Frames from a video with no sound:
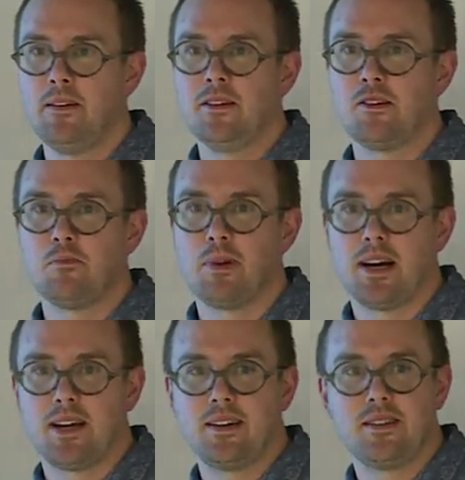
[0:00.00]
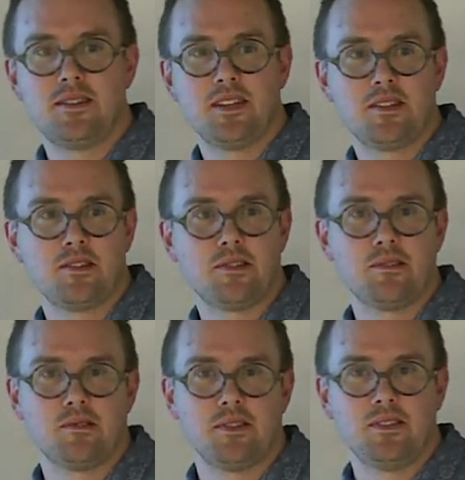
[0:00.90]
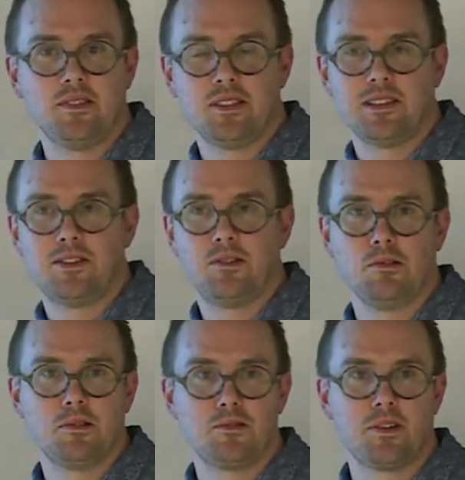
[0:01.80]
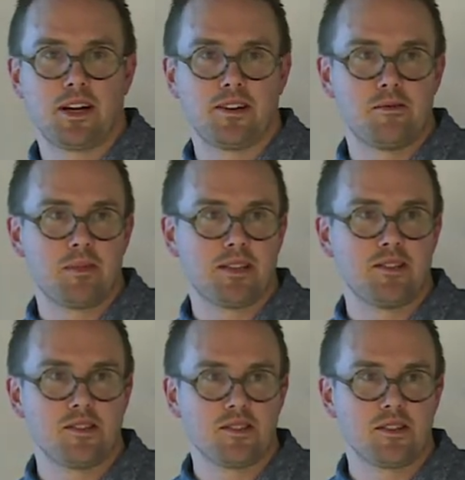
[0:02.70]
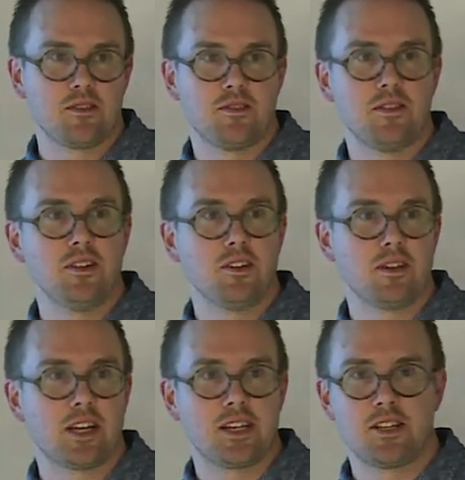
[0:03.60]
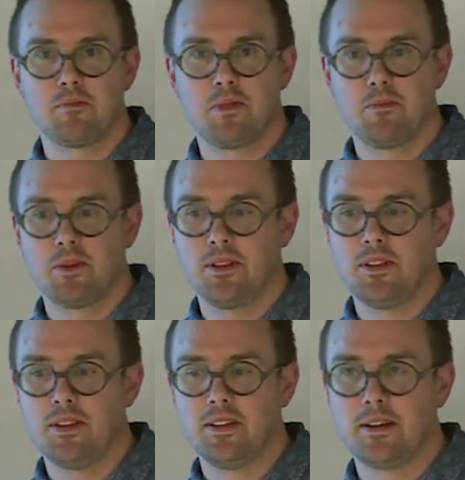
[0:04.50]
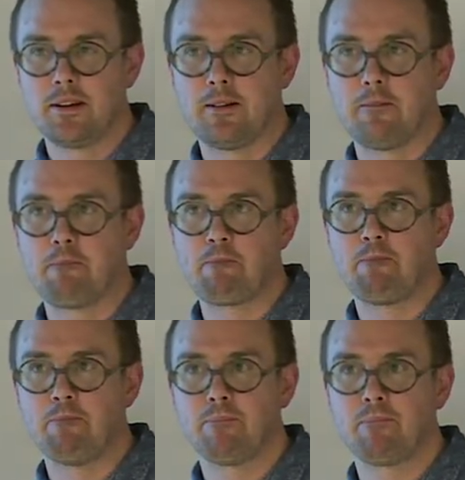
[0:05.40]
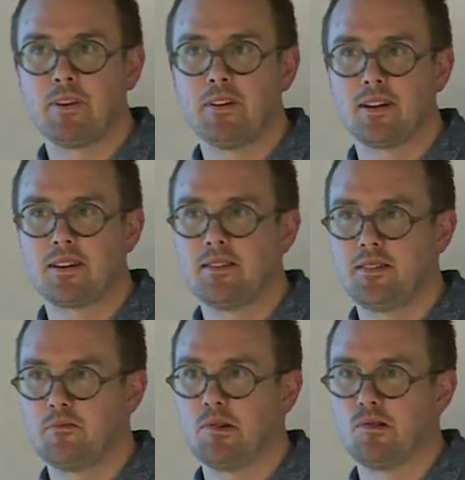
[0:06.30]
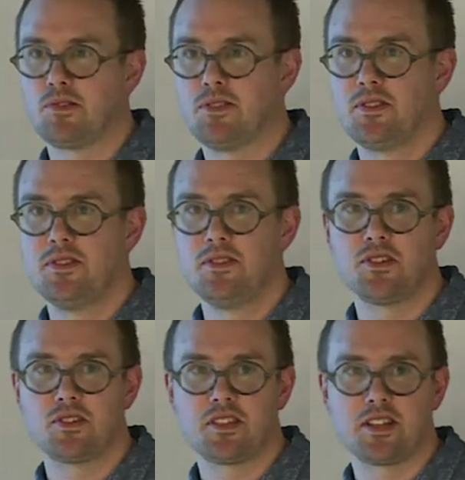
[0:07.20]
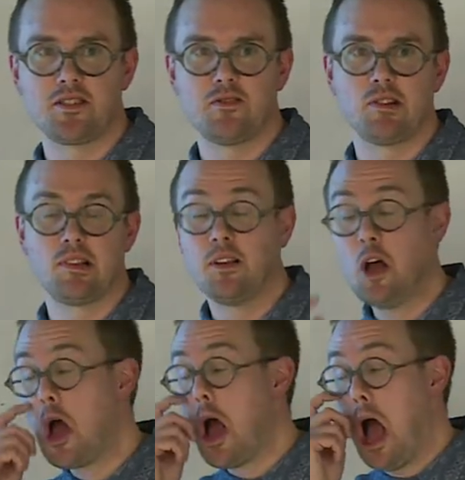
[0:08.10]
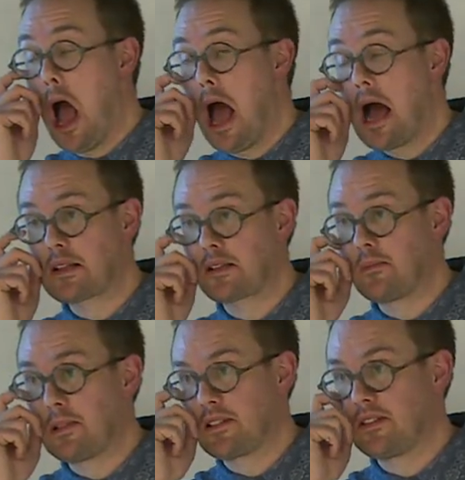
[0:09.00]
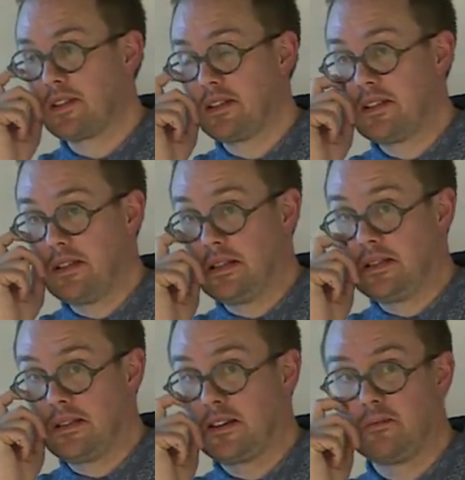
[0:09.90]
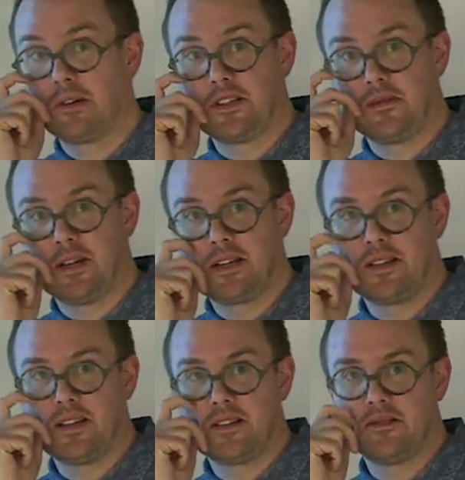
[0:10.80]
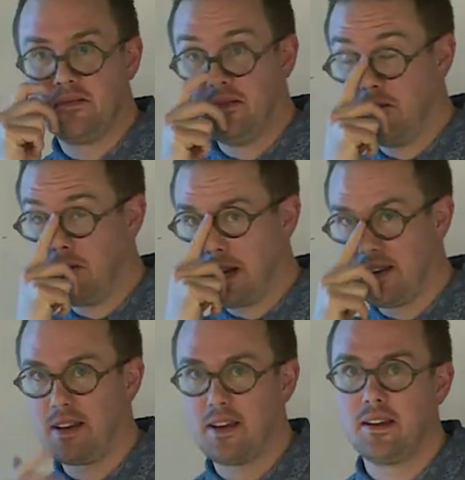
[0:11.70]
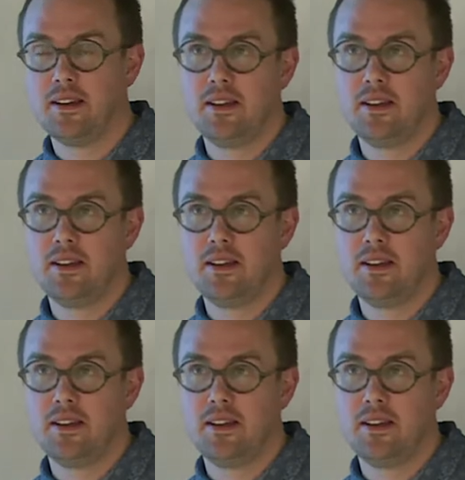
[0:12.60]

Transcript: combine these digital tools with other methods of, of engaging people. Um, like the most successful examples of this kind of participation is when they